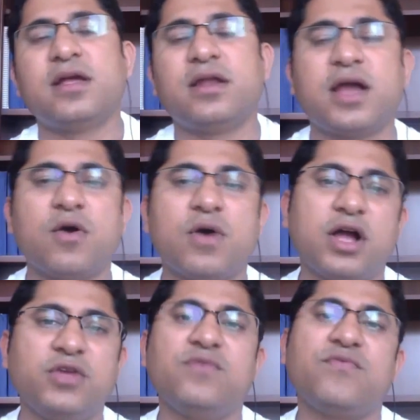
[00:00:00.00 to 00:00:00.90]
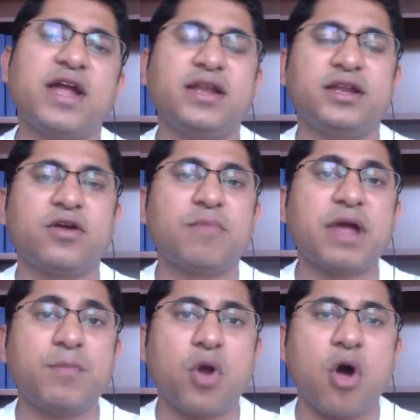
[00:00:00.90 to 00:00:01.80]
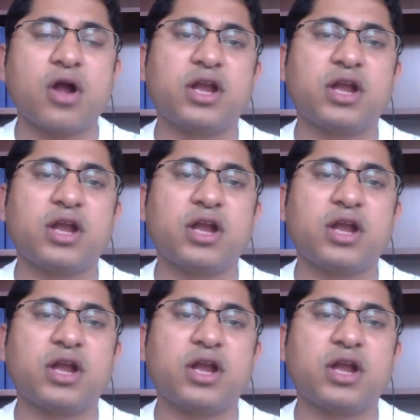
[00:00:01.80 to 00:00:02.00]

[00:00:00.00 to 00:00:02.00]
Now, you'll find it on my blog